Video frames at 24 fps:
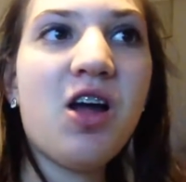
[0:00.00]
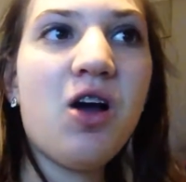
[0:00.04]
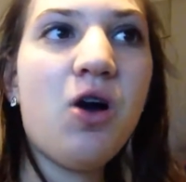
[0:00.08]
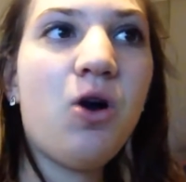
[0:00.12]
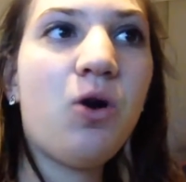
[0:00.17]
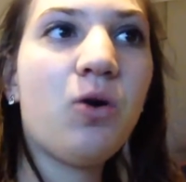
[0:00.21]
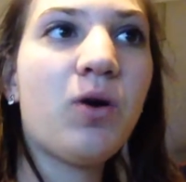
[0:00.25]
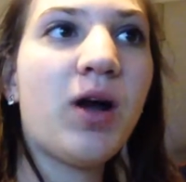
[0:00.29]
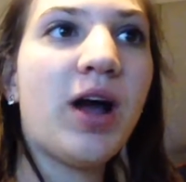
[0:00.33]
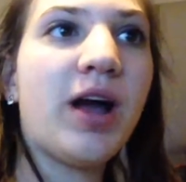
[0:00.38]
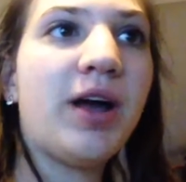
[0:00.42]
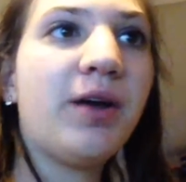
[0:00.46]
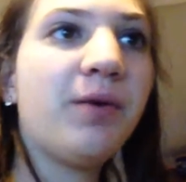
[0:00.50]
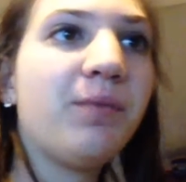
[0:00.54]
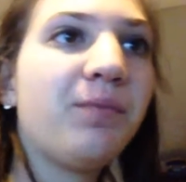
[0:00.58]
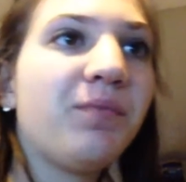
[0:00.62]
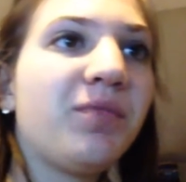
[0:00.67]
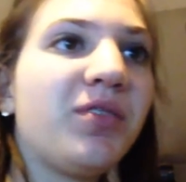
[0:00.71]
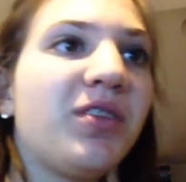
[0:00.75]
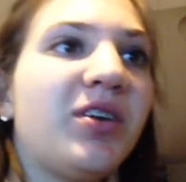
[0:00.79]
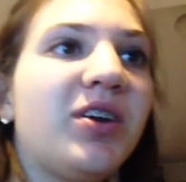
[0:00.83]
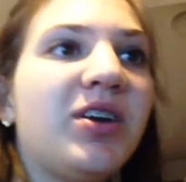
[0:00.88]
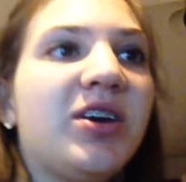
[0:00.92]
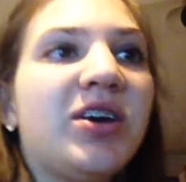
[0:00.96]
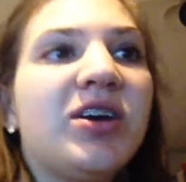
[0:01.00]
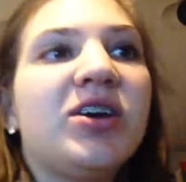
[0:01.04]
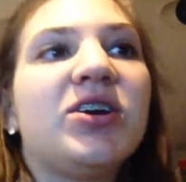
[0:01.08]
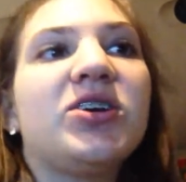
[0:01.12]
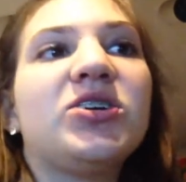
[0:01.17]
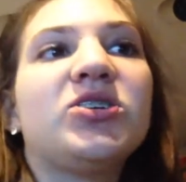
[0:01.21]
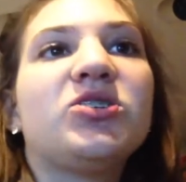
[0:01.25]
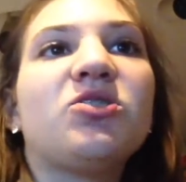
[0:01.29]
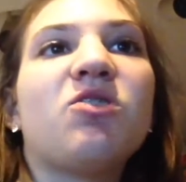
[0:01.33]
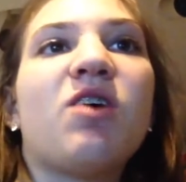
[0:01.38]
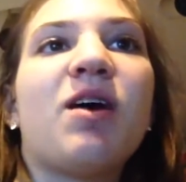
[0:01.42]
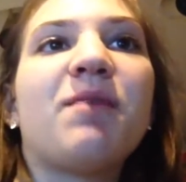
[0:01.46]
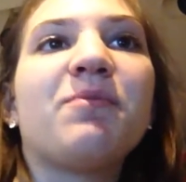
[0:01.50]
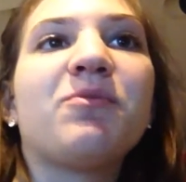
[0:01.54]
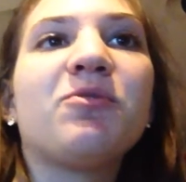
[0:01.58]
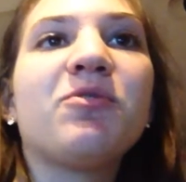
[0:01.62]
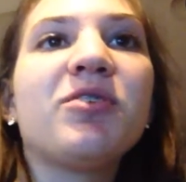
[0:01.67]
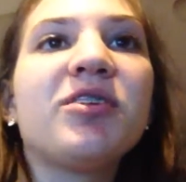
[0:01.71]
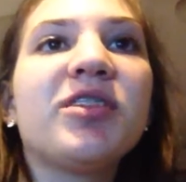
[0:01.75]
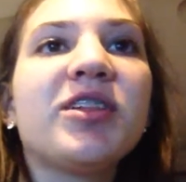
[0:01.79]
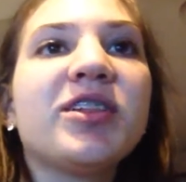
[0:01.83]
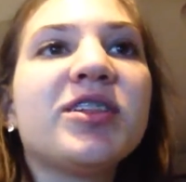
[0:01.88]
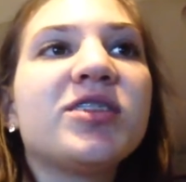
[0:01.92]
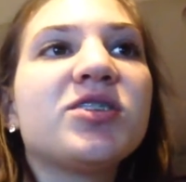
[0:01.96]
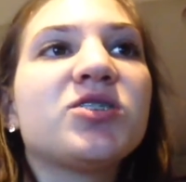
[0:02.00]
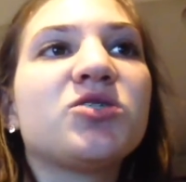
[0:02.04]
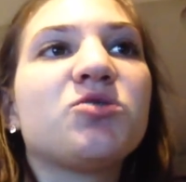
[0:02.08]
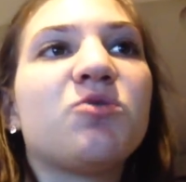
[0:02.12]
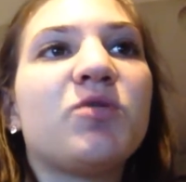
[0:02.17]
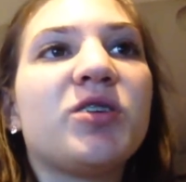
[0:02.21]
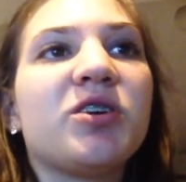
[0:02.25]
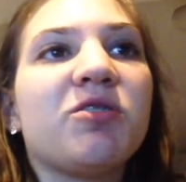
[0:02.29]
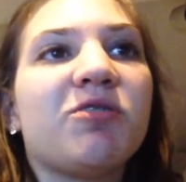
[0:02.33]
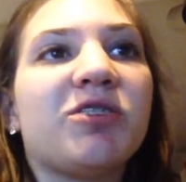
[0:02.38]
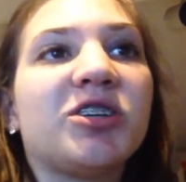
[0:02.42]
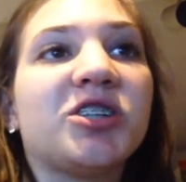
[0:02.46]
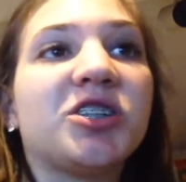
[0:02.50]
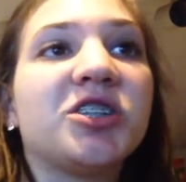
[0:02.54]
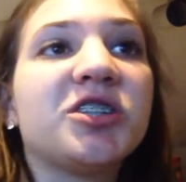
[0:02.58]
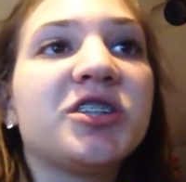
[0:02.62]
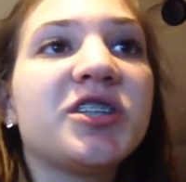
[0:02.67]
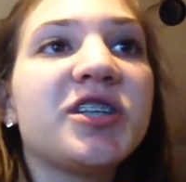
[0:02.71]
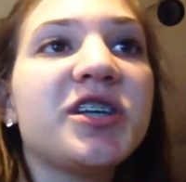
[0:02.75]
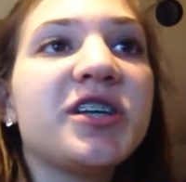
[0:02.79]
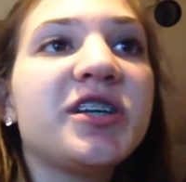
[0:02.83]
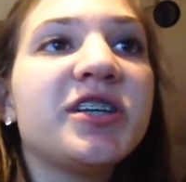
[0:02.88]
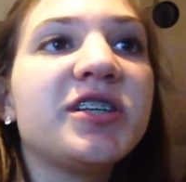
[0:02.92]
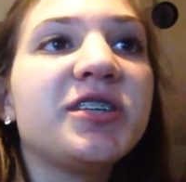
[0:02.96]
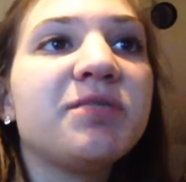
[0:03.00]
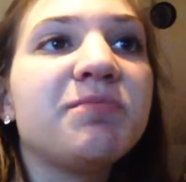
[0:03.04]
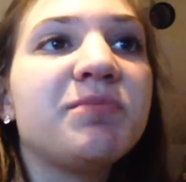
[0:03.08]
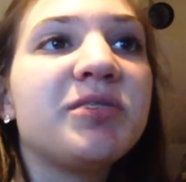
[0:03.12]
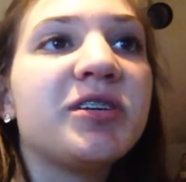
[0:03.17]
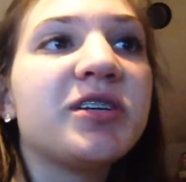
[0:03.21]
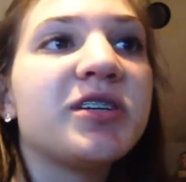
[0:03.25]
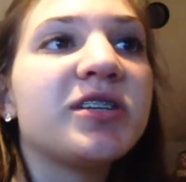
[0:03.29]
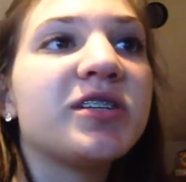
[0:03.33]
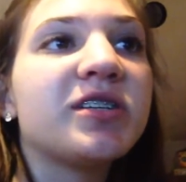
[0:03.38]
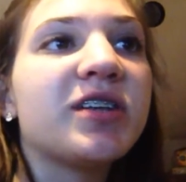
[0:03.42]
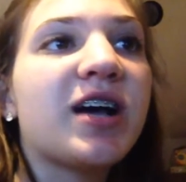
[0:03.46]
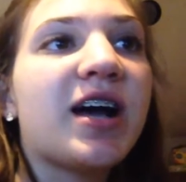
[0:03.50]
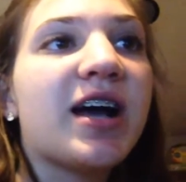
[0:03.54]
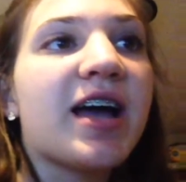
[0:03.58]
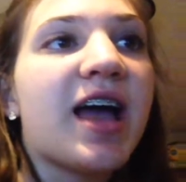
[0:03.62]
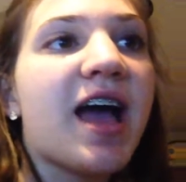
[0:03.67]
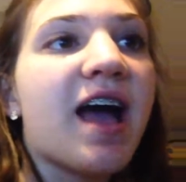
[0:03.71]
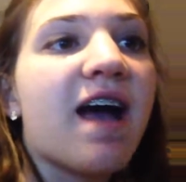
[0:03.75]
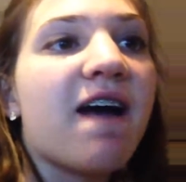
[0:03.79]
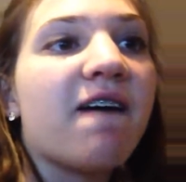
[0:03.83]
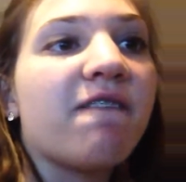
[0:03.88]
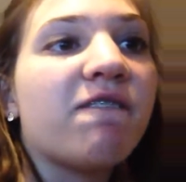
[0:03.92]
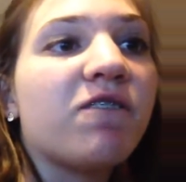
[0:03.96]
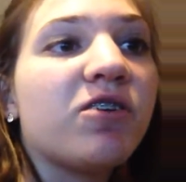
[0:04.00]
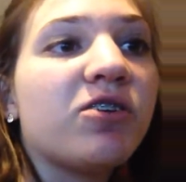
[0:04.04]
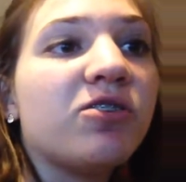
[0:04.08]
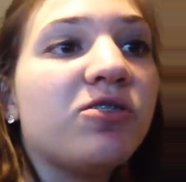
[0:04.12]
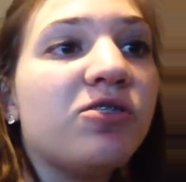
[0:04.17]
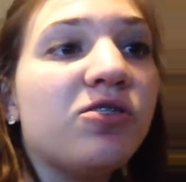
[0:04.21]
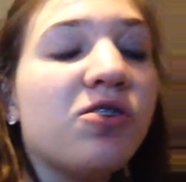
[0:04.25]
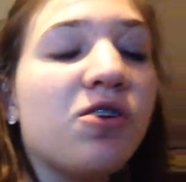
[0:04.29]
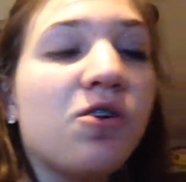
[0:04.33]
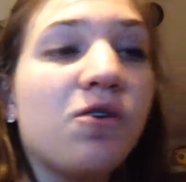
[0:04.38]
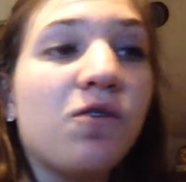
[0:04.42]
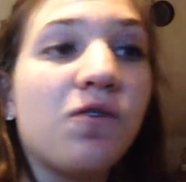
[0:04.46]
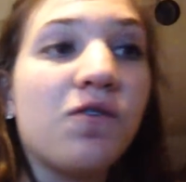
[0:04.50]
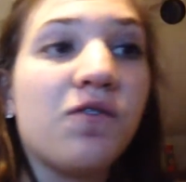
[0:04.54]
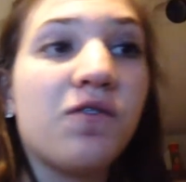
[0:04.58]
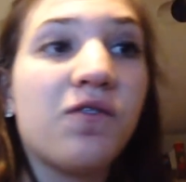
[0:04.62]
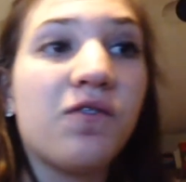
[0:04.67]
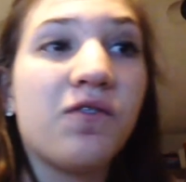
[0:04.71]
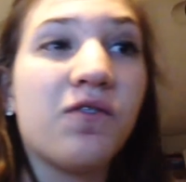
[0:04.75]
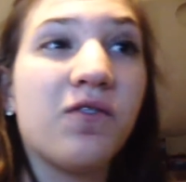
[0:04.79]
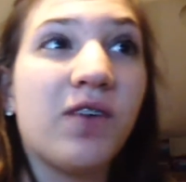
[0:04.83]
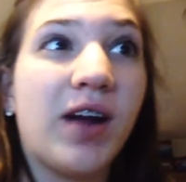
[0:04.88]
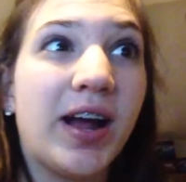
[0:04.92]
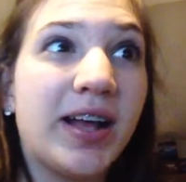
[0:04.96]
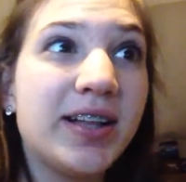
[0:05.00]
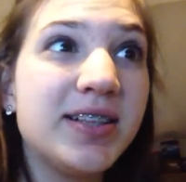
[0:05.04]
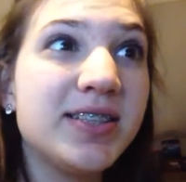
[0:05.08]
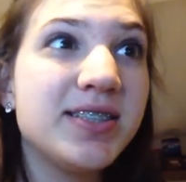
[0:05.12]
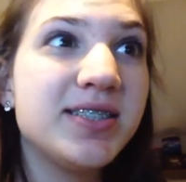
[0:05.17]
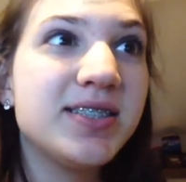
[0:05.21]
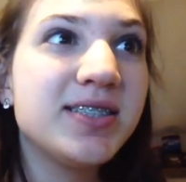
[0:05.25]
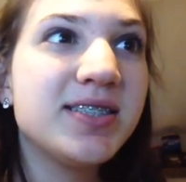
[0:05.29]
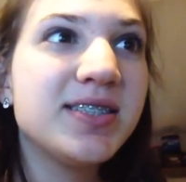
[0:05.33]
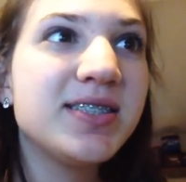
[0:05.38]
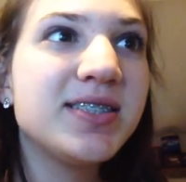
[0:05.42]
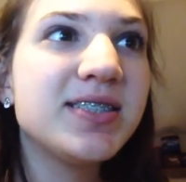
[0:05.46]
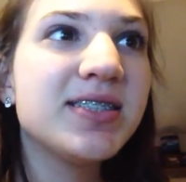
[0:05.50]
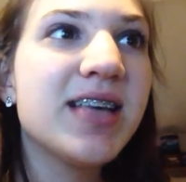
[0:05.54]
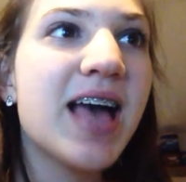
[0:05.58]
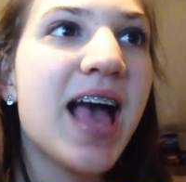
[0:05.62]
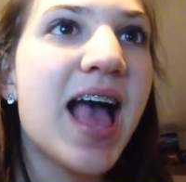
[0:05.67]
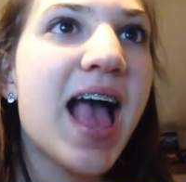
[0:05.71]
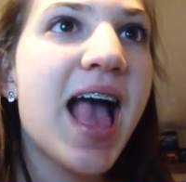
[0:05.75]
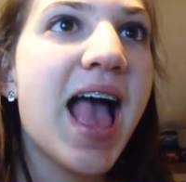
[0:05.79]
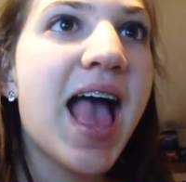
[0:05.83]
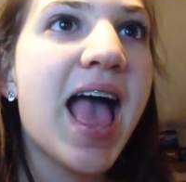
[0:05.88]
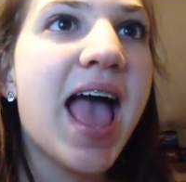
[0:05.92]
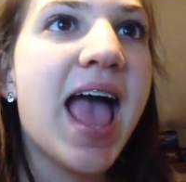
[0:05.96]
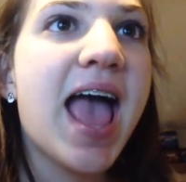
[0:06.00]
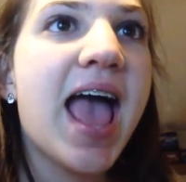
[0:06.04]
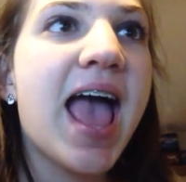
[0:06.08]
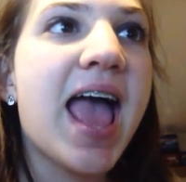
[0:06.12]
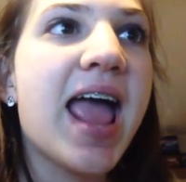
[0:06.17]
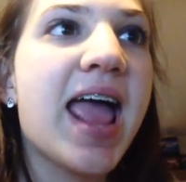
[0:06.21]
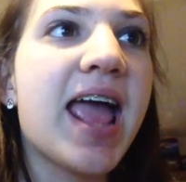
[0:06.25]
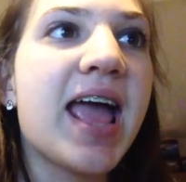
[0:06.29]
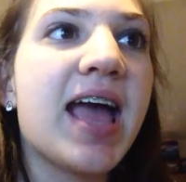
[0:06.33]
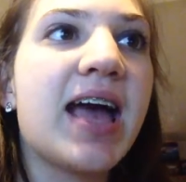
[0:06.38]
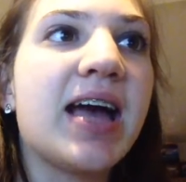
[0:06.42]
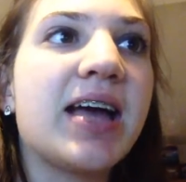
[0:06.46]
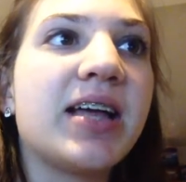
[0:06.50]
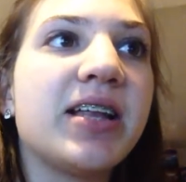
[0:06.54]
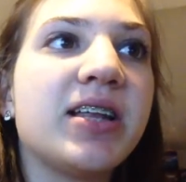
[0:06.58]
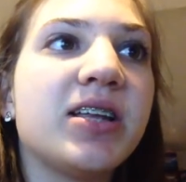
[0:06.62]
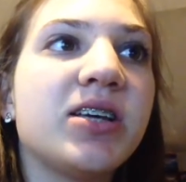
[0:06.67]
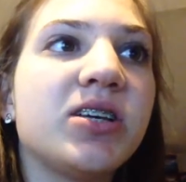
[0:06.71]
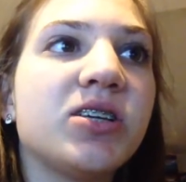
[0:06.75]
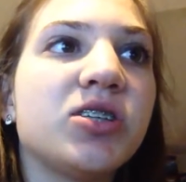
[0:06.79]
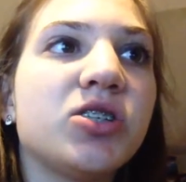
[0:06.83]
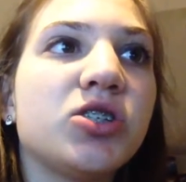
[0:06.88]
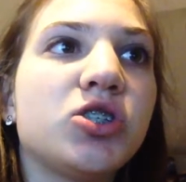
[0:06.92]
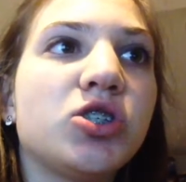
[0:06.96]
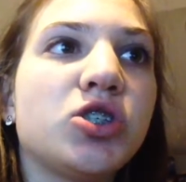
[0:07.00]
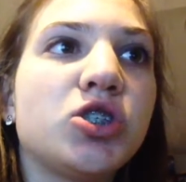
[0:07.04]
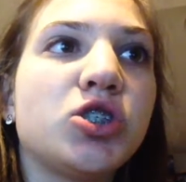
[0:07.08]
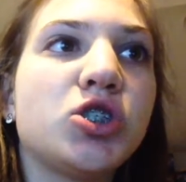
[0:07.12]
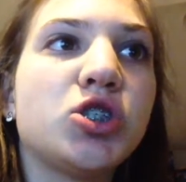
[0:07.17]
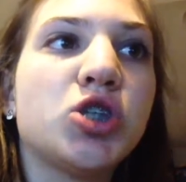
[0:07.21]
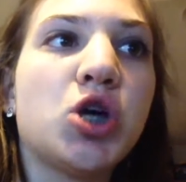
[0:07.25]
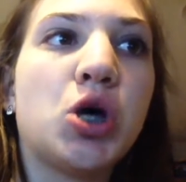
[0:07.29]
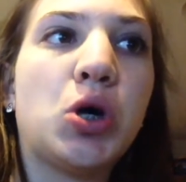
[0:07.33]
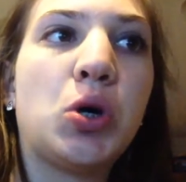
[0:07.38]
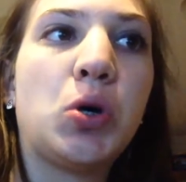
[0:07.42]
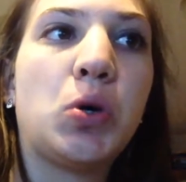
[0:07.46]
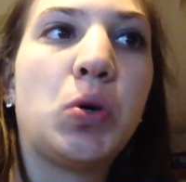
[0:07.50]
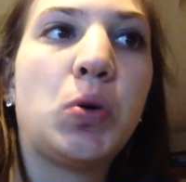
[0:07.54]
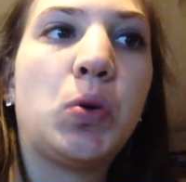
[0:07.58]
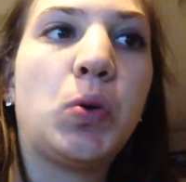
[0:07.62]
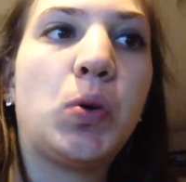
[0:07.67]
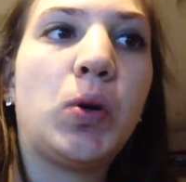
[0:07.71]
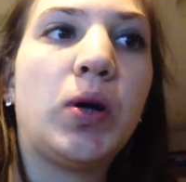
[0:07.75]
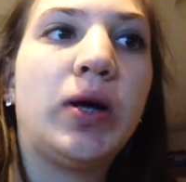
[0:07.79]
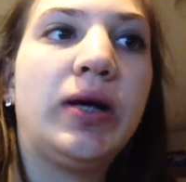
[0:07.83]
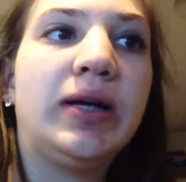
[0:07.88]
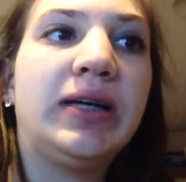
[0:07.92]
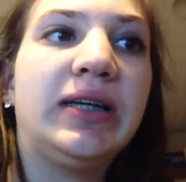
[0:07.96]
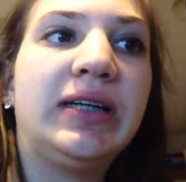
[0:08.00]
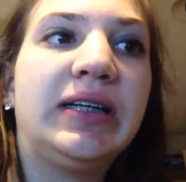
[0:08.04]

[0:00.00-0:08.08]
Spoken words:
Okay, so I'm doing like this 20 question things because I have no friends, and so